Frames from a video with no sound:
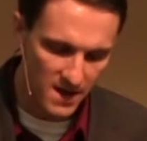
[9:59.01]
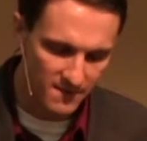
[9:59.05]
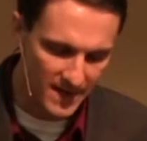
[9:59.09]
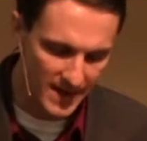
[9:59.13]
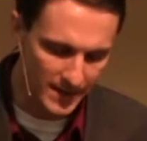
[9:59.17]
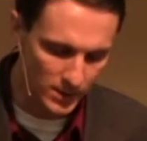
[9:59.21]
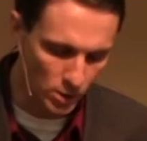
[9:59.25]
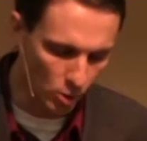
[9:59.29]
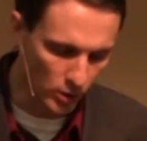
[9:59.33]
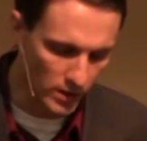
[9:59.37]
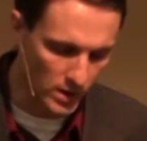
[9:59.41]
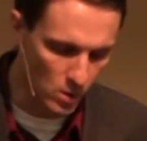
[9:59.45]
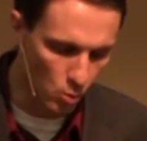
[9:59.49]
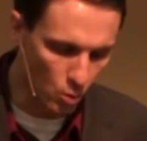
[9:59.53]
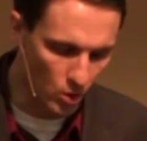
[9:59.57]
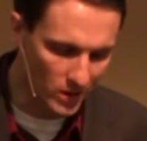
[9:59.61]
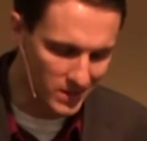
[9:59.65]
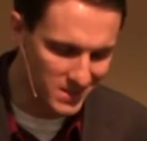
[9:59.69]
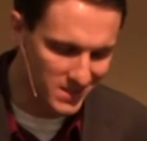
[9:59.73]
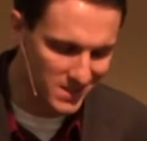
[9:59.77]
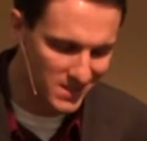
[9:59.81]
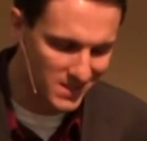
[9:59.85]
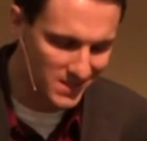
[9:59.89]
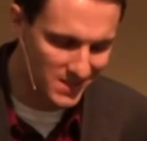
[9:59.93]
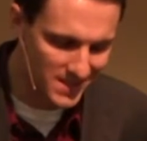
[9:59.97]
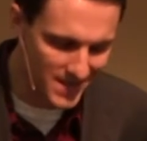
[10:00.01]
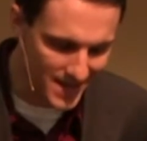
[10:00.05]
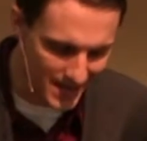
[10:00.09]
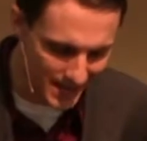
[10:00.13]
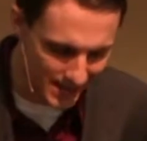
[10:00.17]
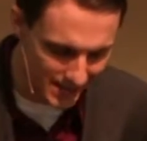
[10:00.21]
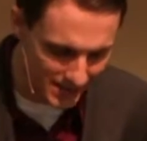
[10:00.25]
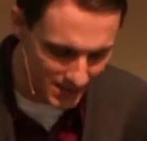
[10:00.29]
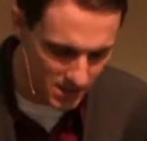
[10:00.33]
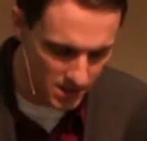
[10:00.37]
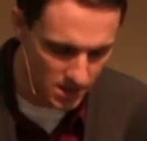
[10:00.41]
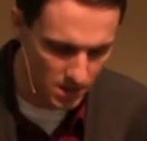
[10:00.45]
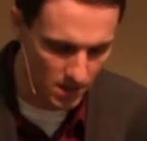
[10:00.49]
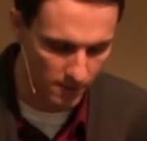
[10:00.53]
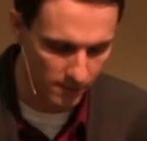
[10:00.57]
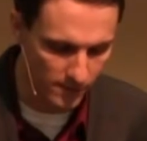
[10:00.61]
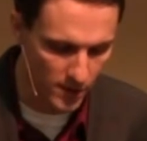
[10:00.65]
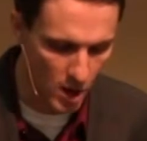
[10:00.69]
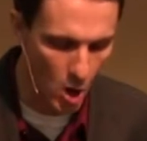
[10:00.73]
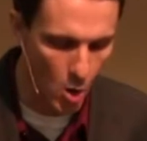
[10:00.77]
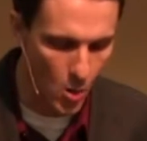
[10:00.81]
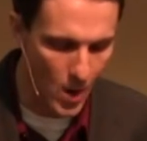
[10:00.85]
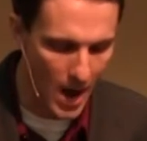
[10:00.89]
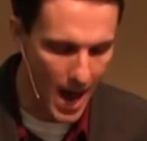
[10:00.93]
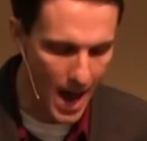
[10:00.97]
In fact, only one sixth
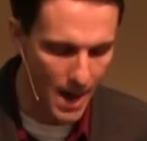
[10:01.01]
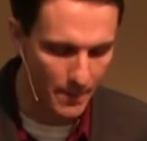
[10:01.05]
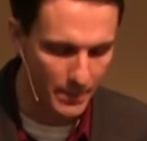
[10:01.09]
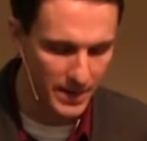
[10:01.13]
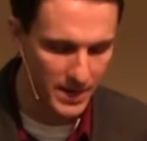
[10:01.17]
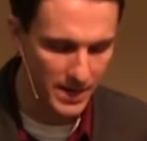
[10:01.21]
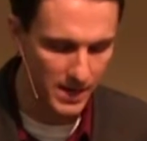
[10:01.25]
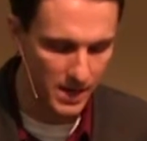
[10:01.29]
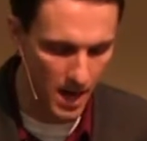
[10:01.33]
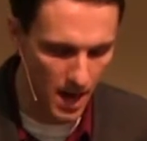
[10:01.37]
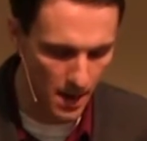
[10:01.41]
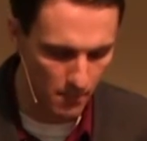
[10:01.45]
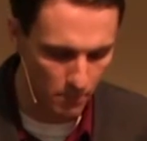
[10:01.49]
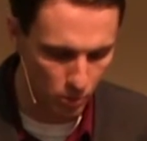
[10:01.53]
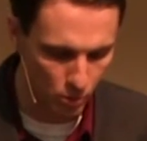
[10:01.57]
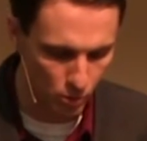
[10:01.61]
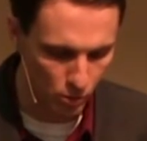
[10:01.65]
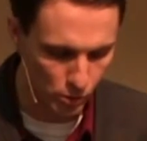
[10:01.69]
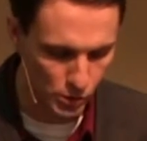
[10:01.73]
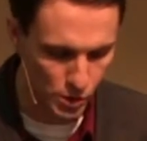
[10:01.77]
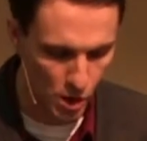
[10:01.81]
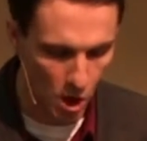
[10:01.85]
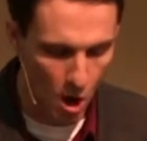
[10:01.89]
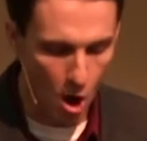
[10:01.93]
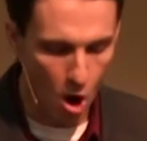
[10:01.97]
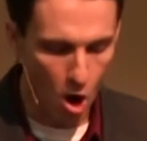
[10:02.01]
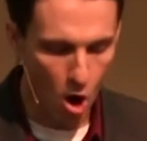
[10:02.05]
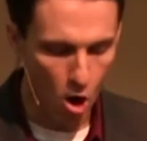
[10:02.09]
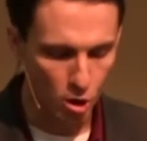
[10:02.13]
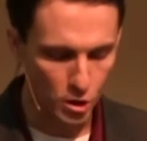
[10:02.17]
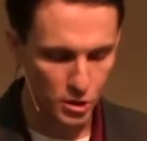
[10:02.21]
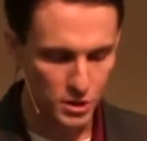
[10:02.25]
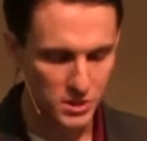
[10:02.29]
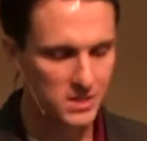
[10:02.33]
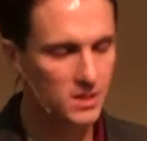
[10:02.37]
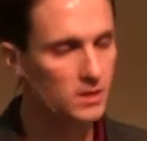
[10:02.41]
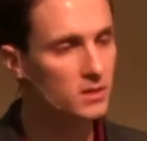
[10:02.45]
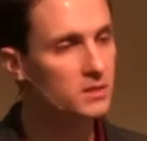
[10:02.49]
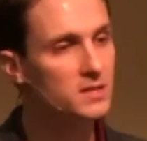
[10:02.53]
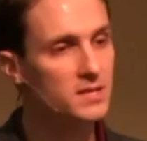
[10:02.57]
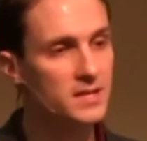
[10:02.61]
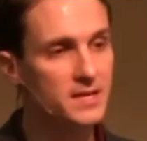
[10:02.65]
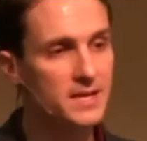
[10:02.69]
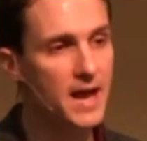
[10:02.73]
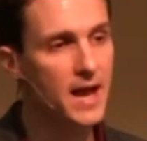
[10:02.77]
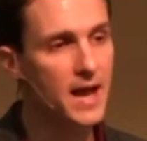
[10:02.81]
of cohabiting couples are still